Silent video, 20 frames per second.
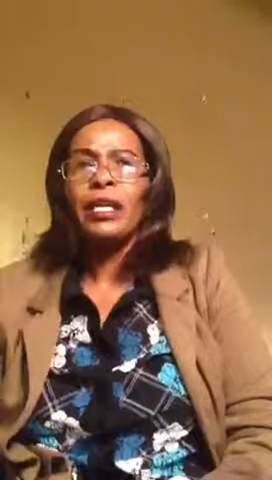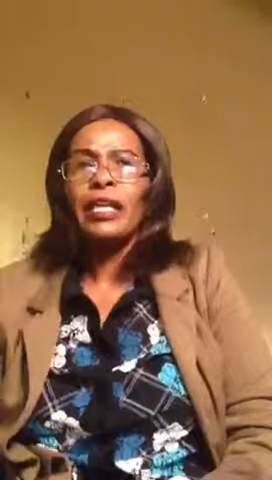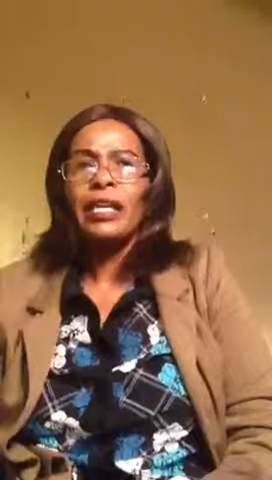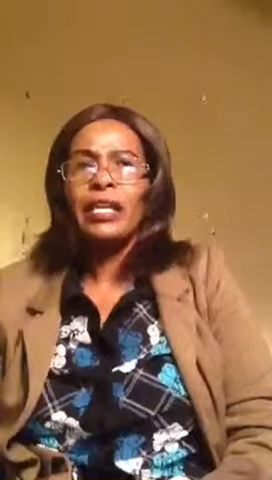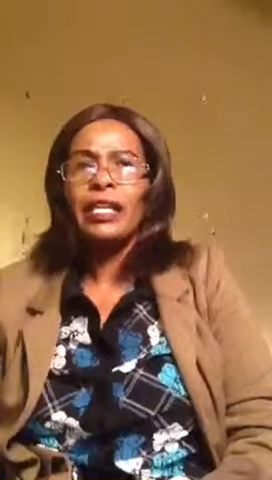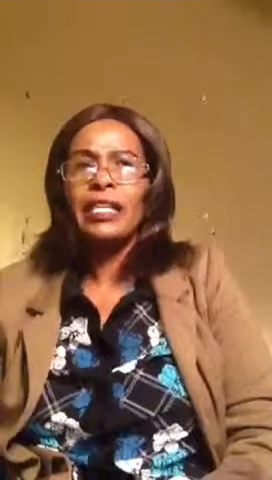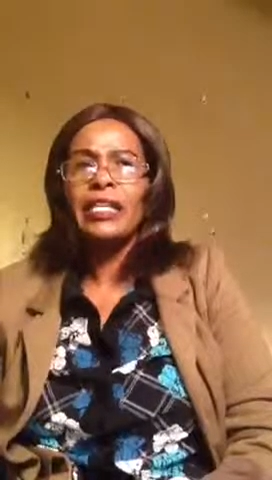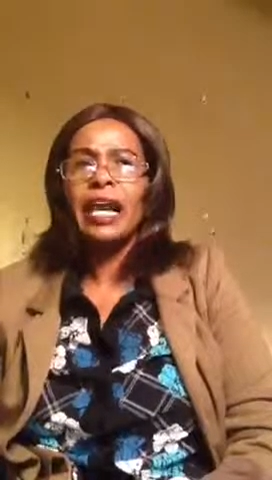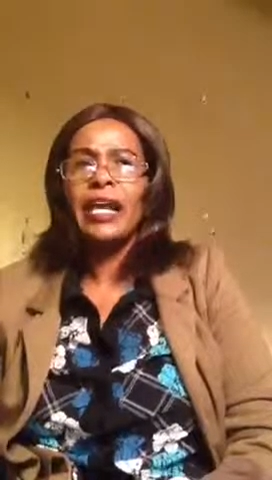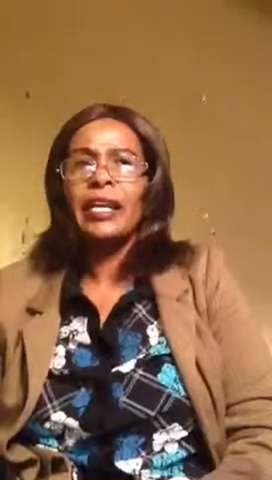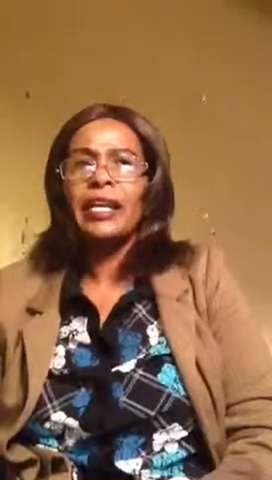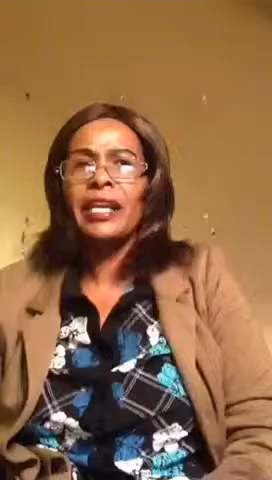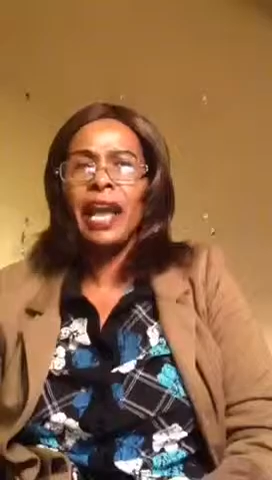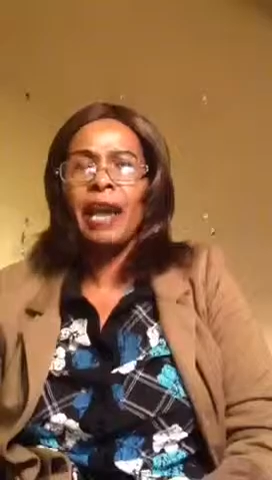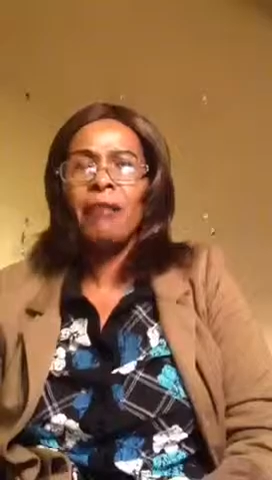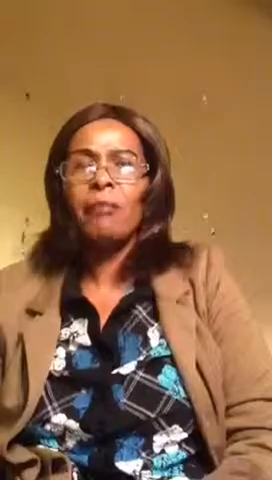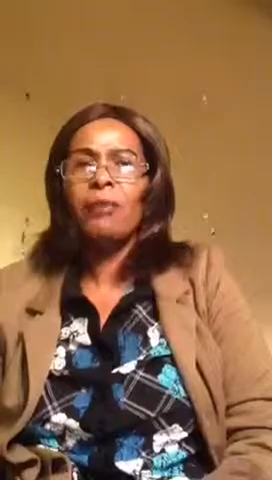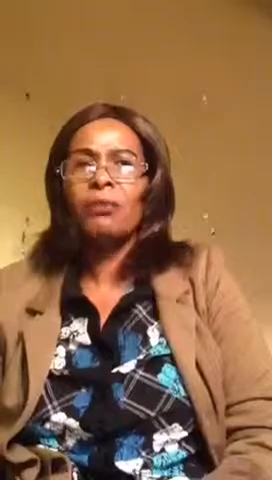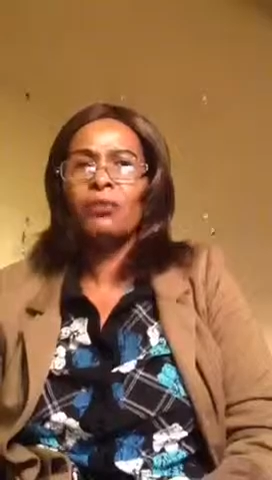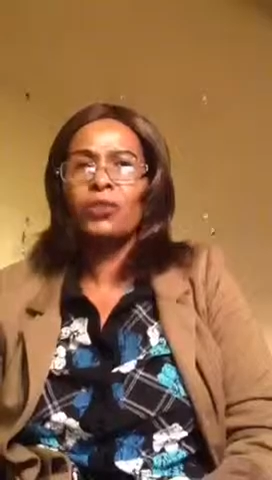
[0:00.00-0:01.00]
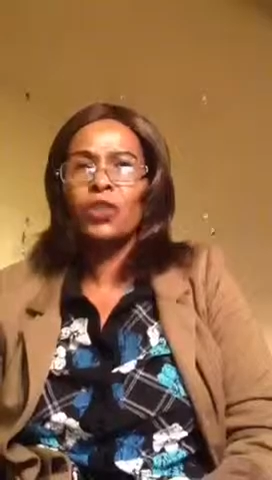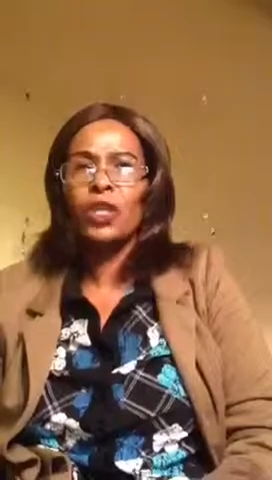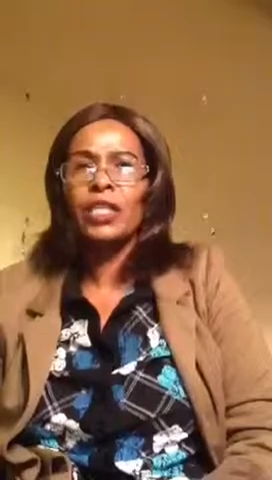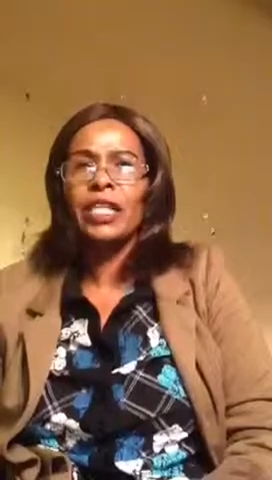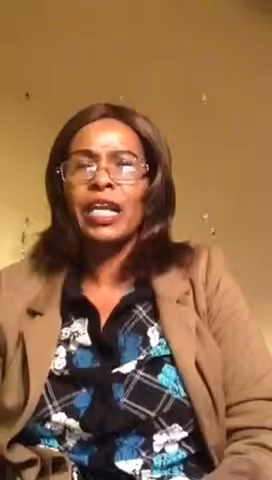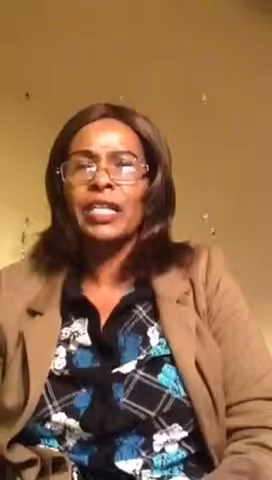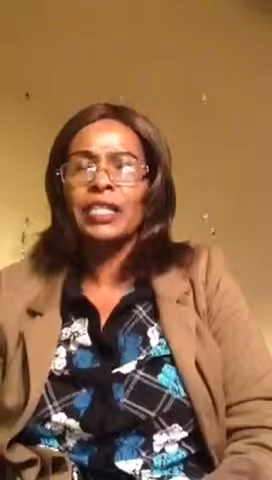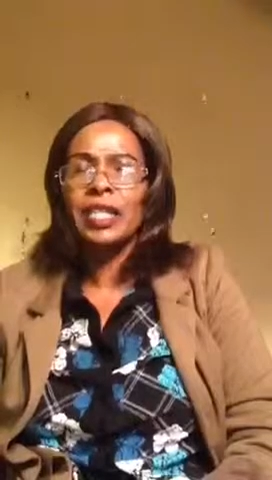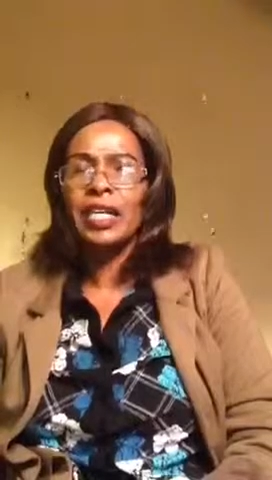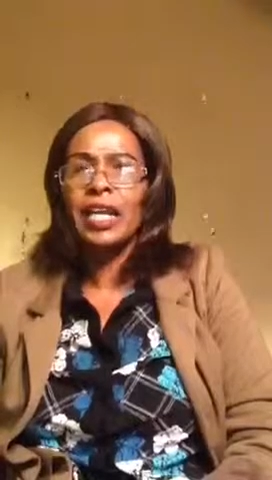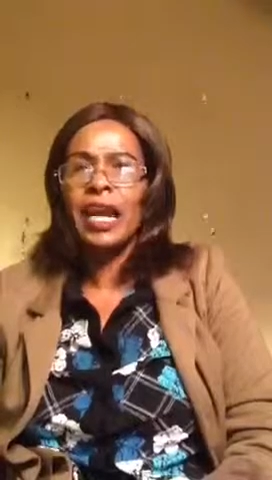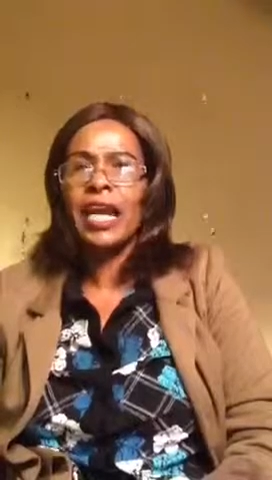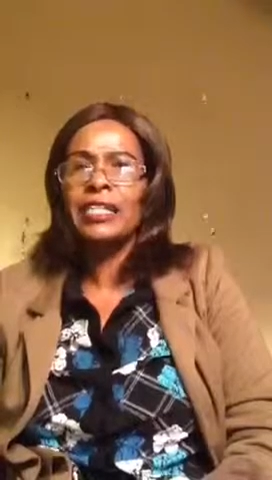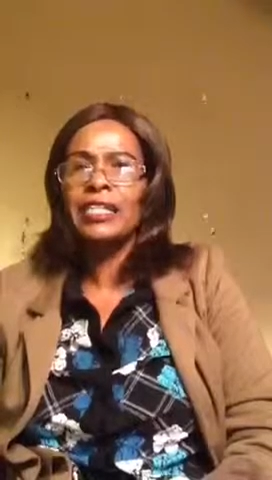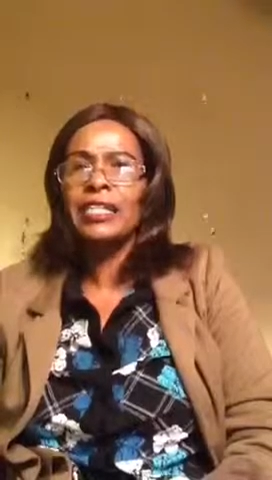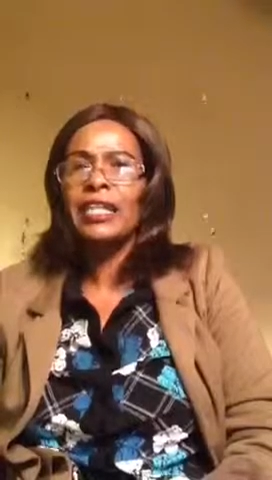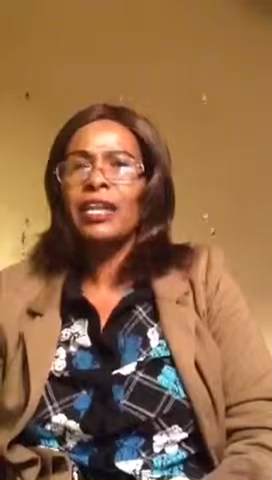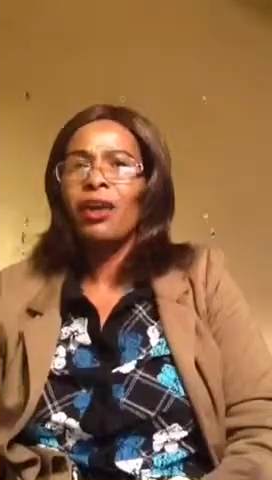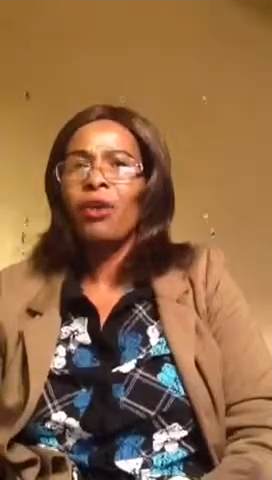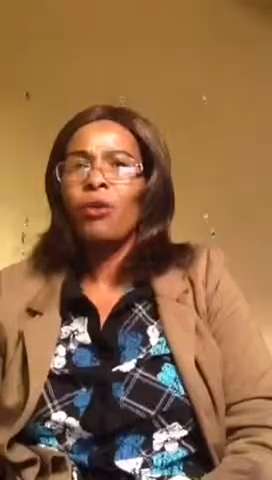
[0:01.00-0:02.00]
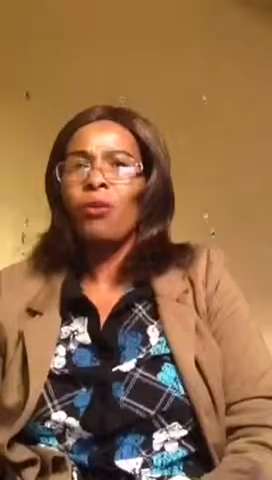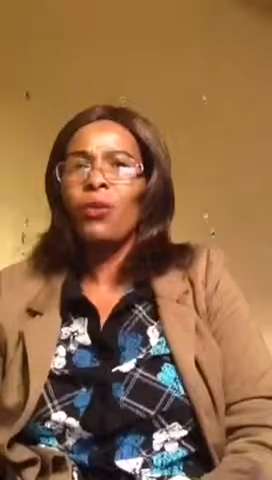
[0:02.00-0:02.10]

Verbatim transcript: in the name of Jesus Christ,